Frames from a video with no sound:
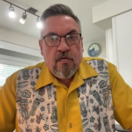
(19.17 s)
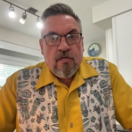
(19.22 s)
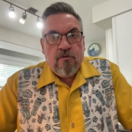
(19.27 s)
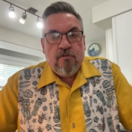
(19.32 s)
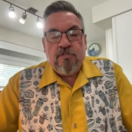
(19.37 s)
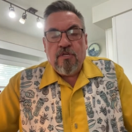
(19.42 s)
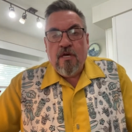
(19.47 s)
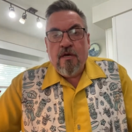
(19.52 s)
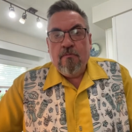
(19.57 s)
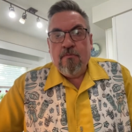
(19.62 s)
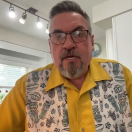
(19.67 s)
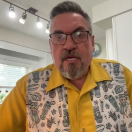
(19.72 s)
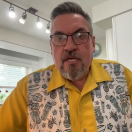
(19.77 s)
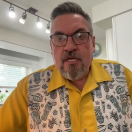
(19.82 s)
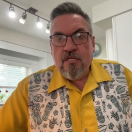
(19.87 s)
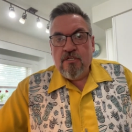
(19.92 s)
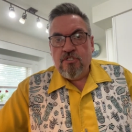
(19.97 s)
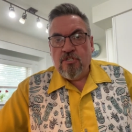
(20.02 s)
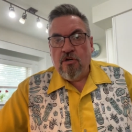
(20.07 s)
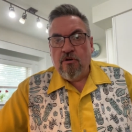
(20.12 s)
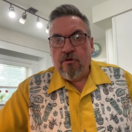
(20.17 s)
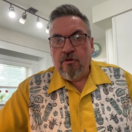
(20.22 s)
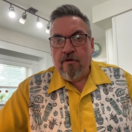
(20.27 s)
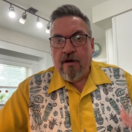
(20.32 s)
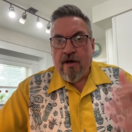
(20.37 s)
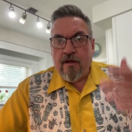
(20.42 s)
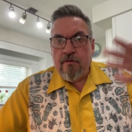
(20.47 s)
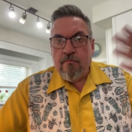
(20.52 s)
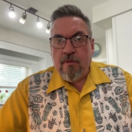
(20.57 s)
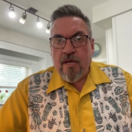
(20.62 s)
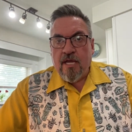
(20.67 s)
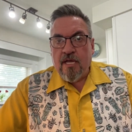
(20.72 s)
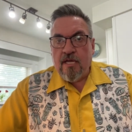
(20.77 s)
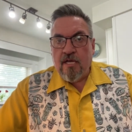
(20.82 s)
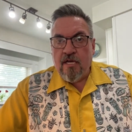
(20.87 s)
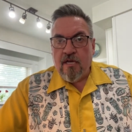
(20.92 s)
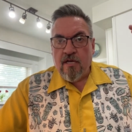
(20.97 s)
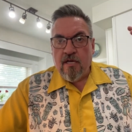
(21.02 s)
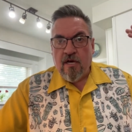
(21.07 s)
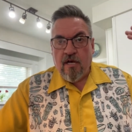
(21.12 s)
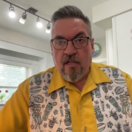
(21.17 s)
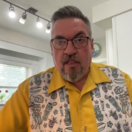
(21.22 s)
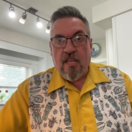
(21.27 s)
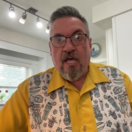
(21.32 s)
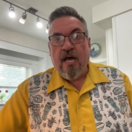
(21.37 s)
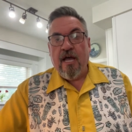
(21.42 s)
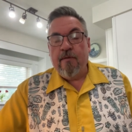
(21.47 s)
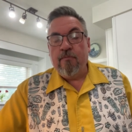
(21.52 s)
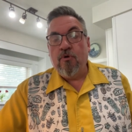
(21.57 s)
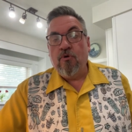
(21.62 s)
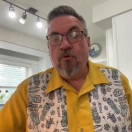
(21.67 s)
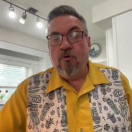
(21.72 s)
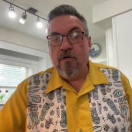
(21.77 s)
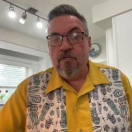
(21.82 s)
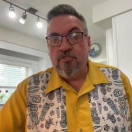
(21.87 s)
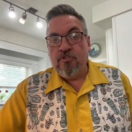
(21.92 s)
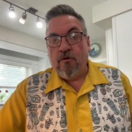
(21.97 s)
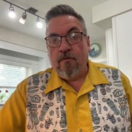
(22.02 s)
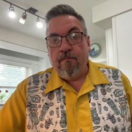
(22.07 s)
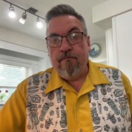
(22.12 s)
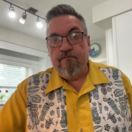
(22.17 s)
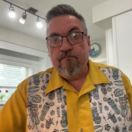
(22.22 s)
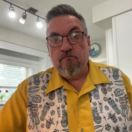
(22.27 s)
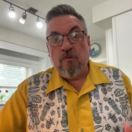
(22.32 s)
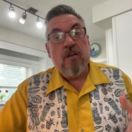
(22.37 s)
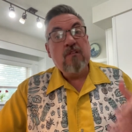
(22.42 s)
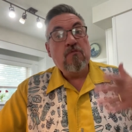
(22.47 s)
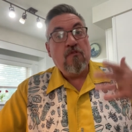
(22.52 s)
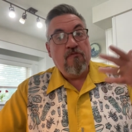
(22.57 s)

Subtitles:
you saw me show you how to make a lime cordial, right?